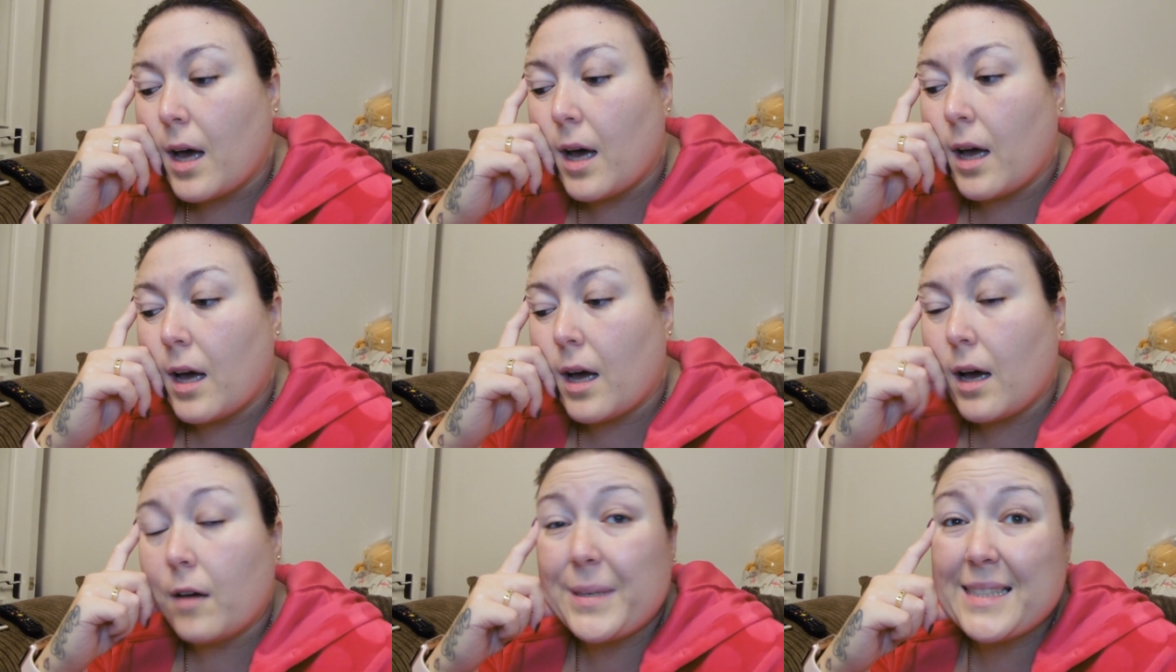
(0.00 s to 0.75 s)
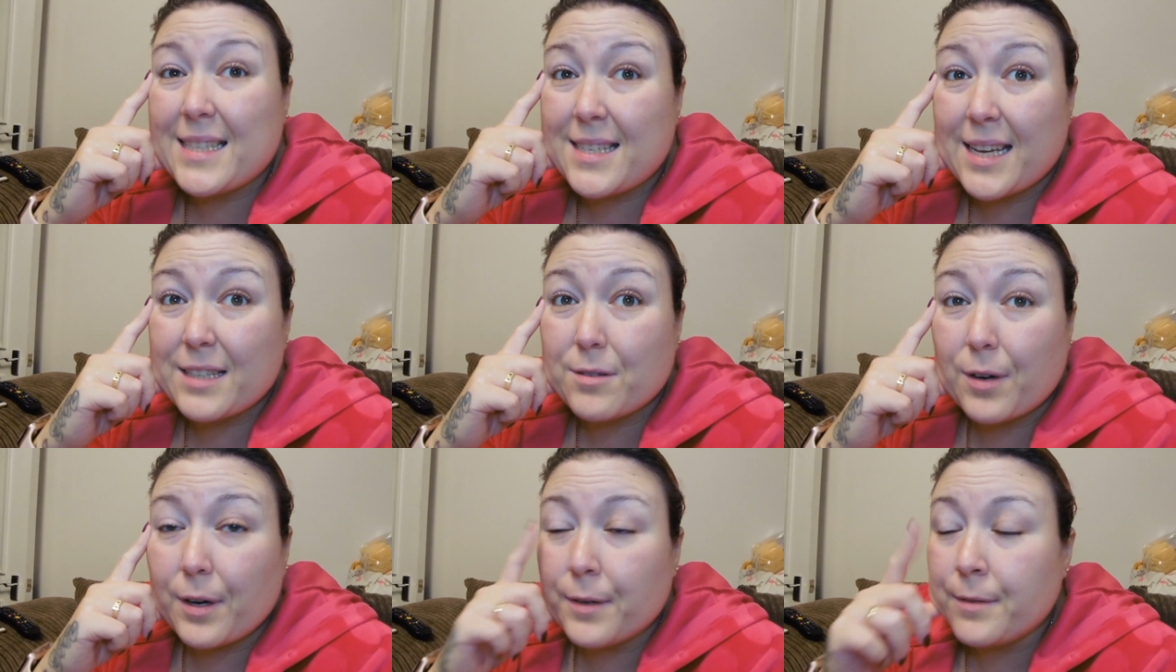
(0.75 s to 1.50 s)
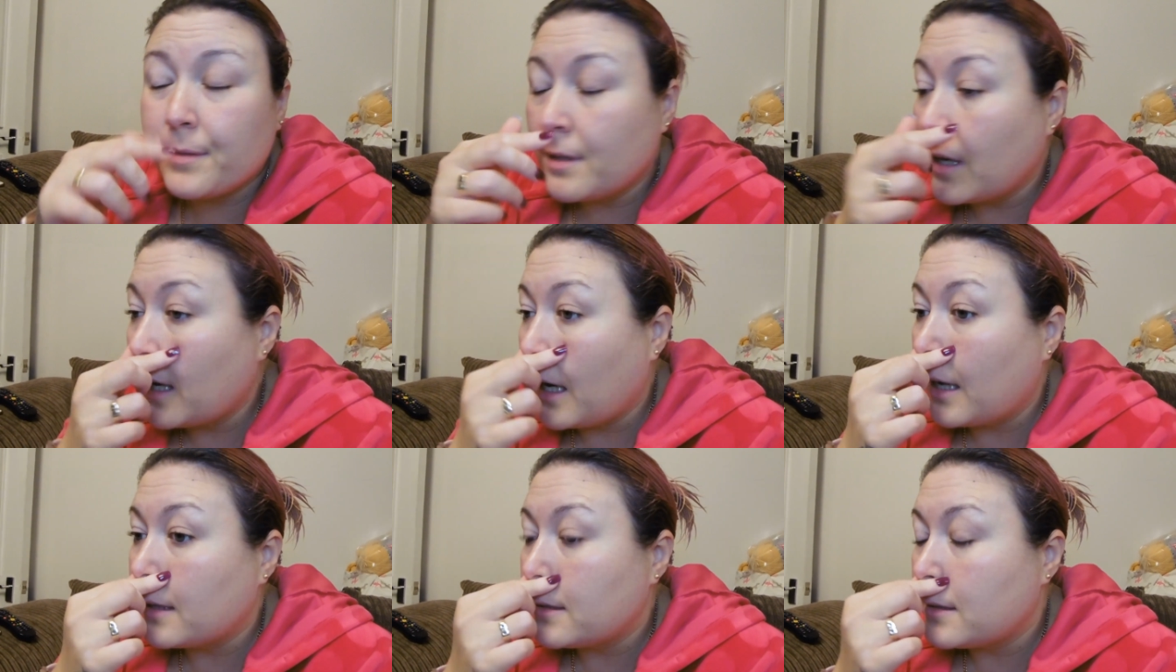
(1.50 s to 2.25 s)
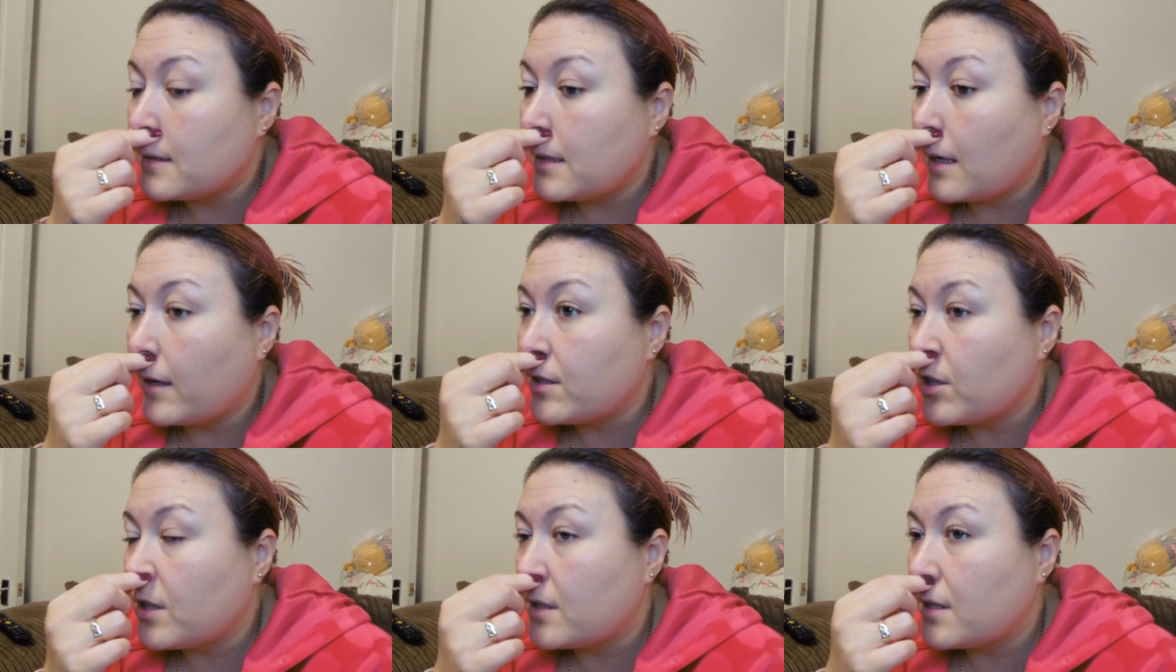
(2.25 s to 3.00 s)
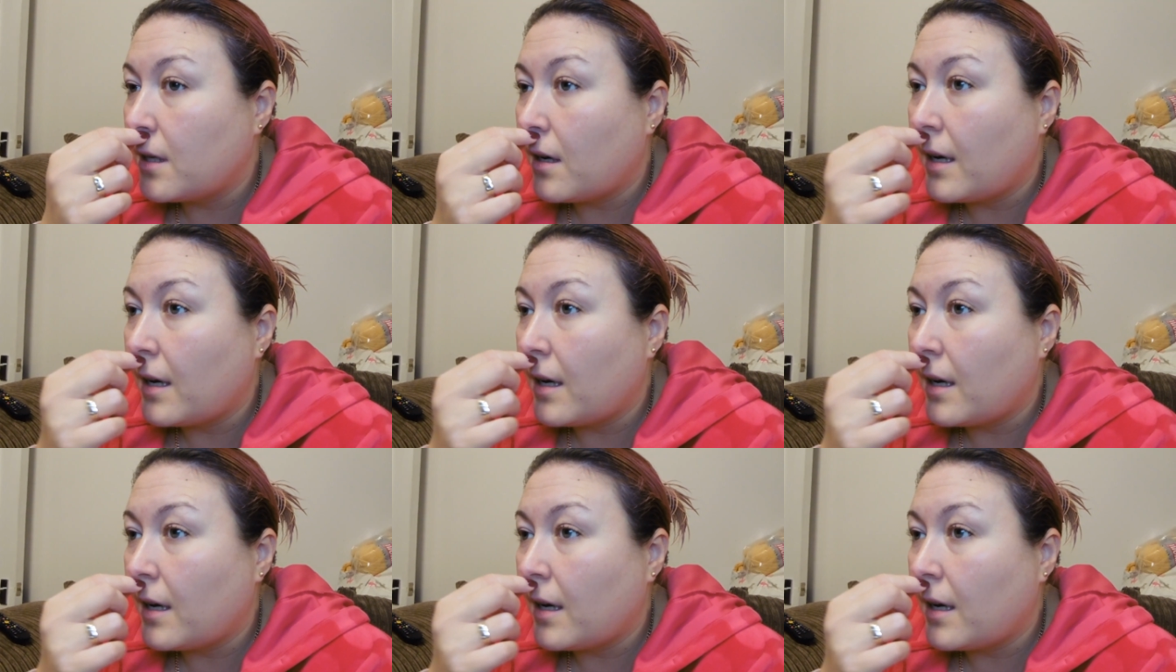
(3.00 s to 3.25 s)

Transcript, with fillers: Uh, I've been to Tesco and I just,